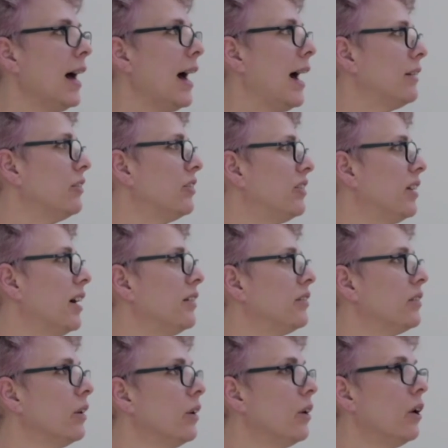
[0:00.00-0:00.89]
and says,
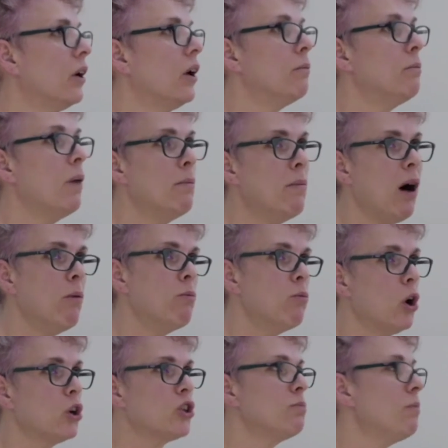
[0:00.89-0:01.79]
"My mum
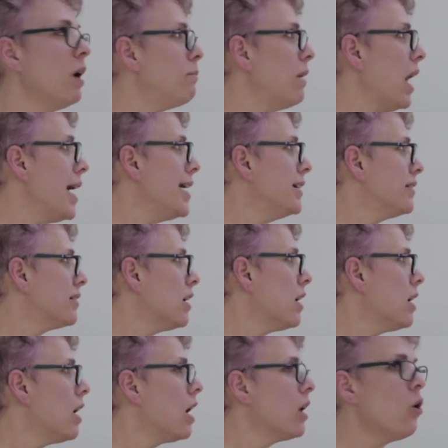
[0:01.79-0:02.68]
washed my
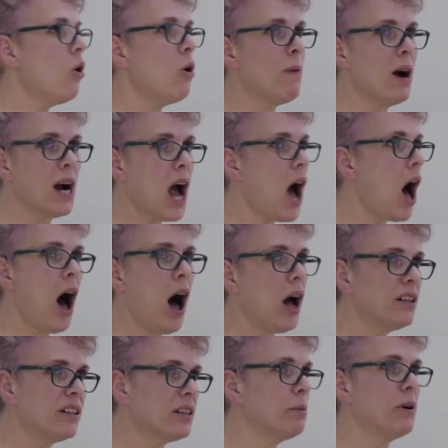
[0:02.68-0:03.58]
blazer and all my
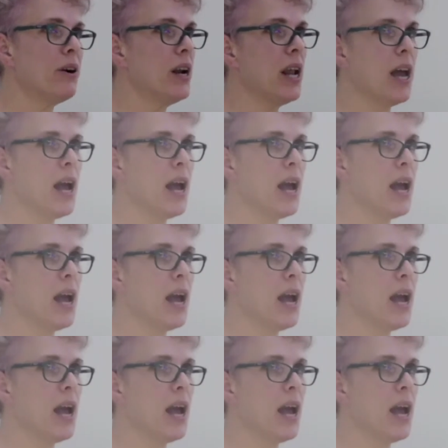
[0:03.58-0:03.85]
cards were in